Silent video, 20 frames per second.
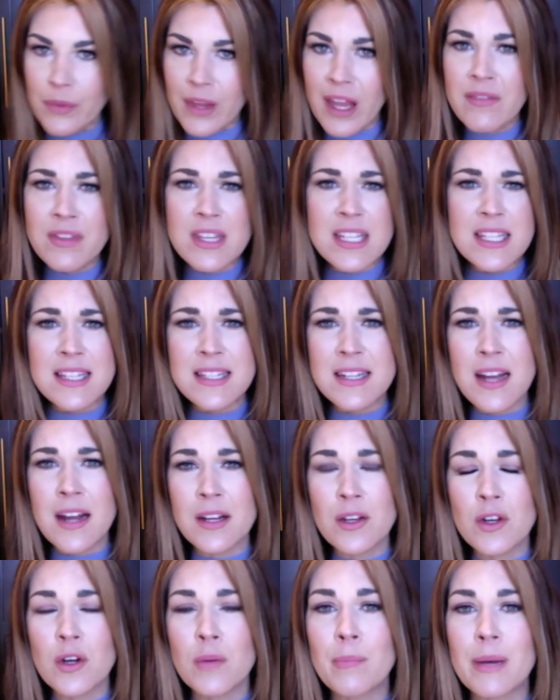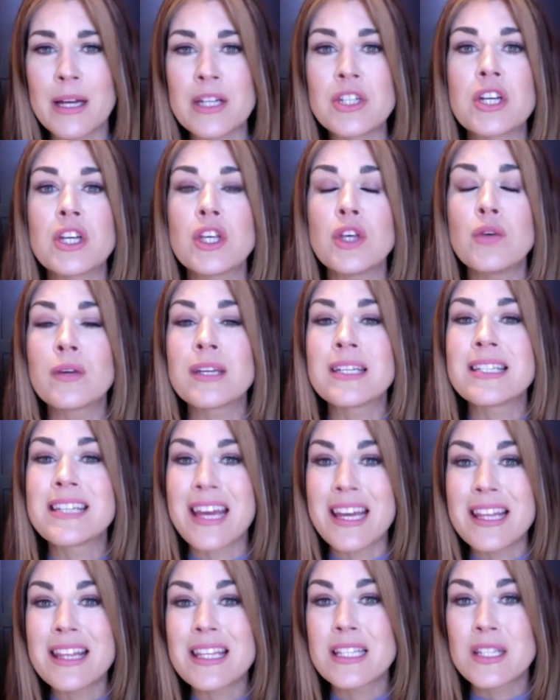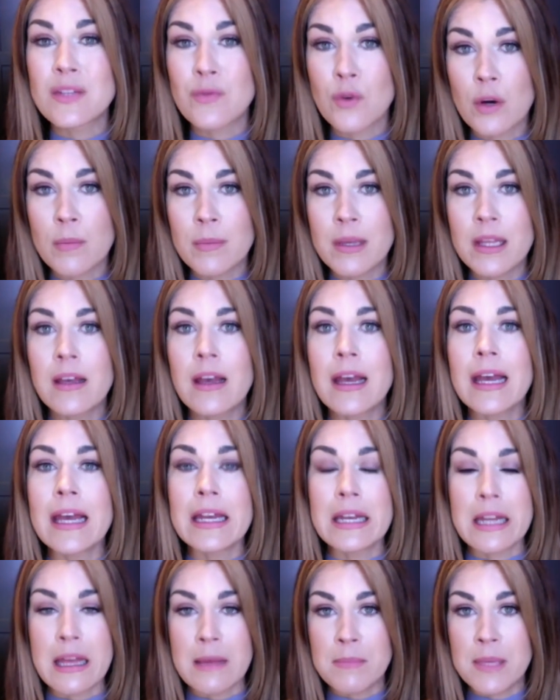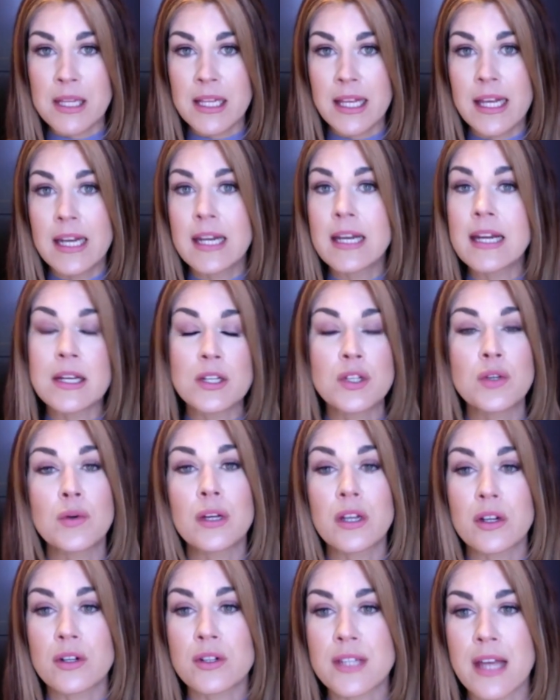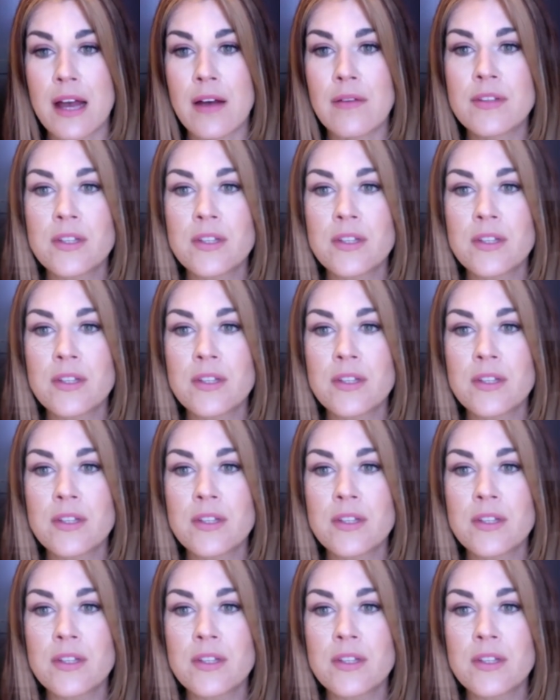If this is not in your budget, you can take this formula and emulate it and do it yourselves.